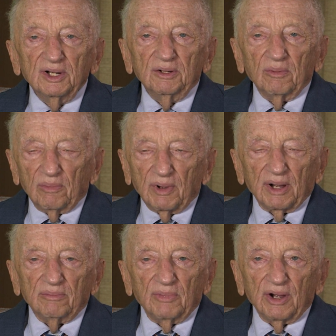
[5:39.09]

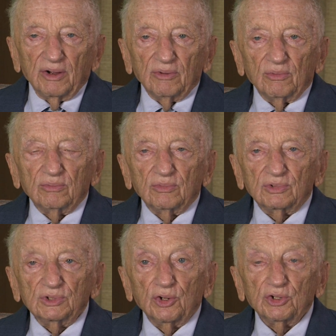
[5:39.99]
by
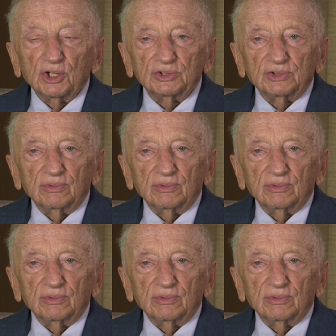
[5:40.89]
learned